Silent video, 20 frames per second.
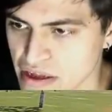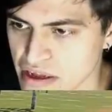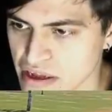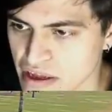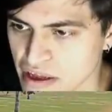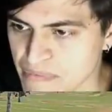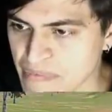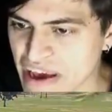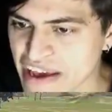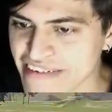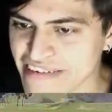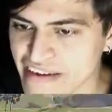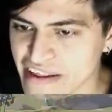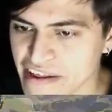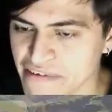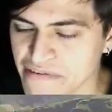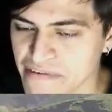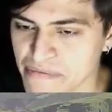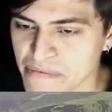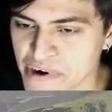Basically,
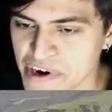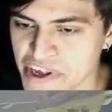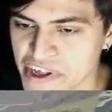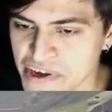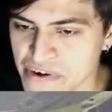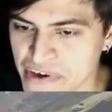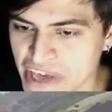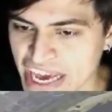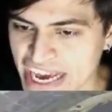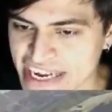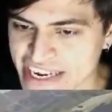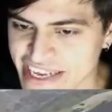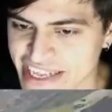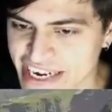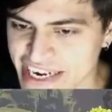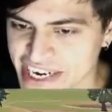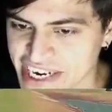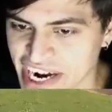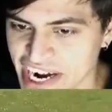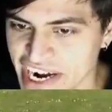from when you catch
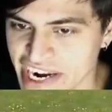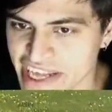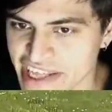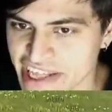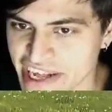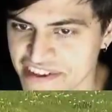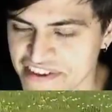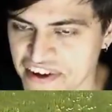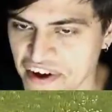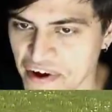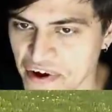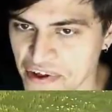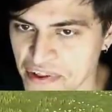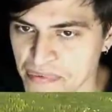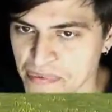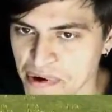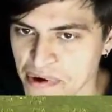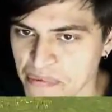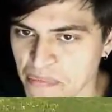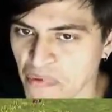that shiny, that's all the
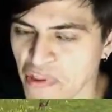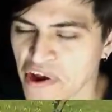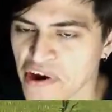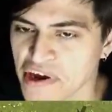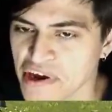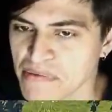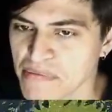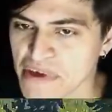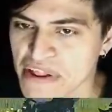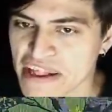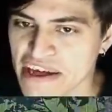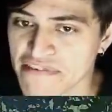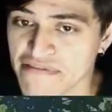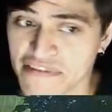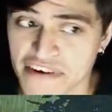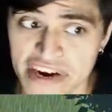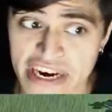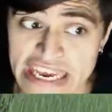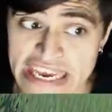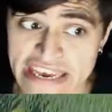Pokemon that are going to be left
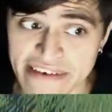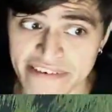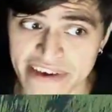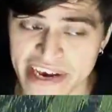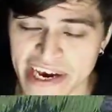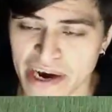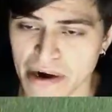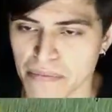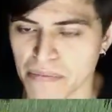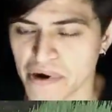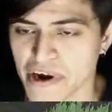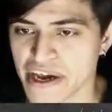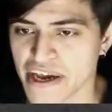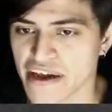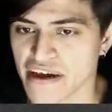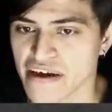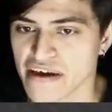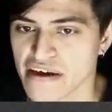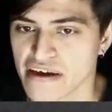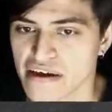for an Eevee outbreak.
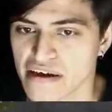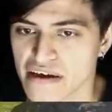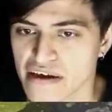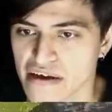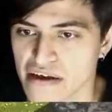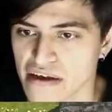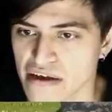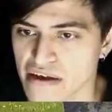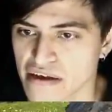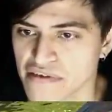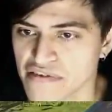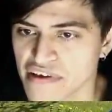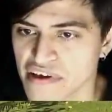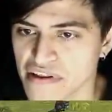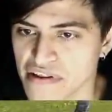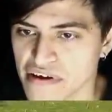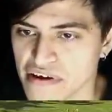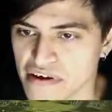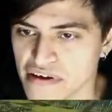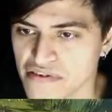See,
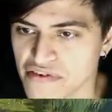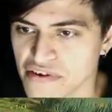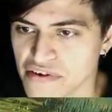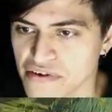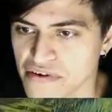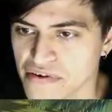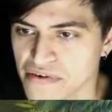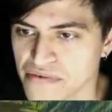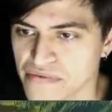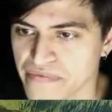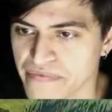look, so...